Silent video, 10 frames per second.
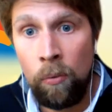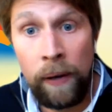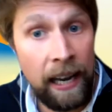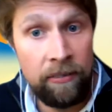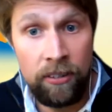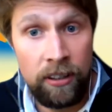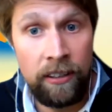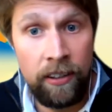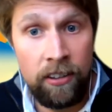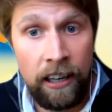we haven't
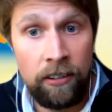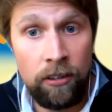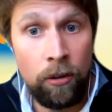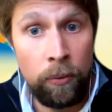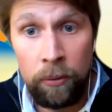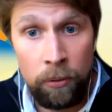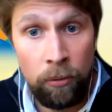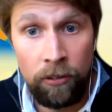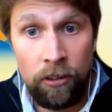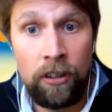seen the changes that we would
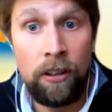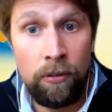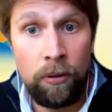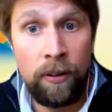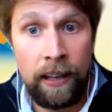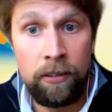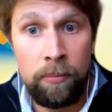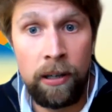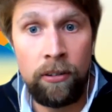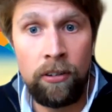want to see through that
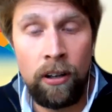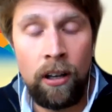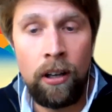approach.